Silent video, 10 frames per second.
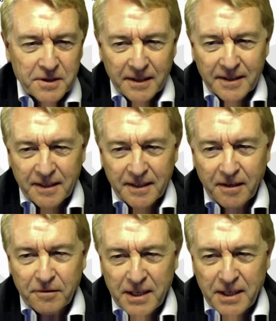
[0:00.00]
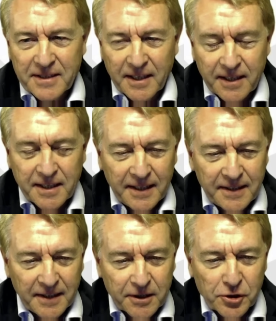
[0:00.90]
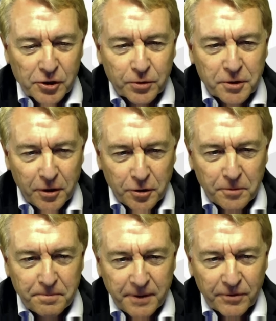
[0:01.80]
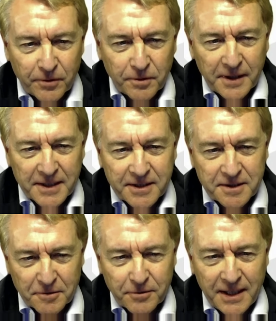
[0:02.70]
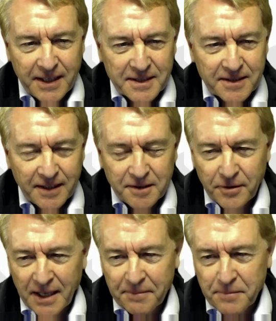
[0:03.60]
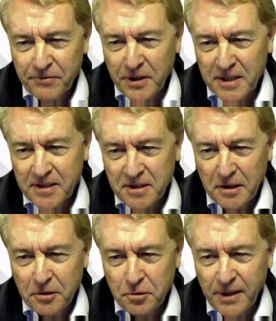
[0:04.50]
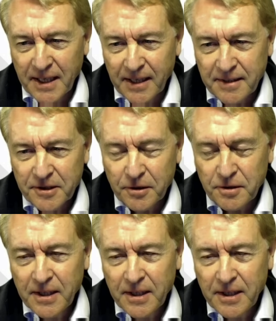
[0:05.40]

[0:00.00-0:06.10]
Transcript: it and recycle it in a shorter loop before it's released into the atmosphere as CO2 again. So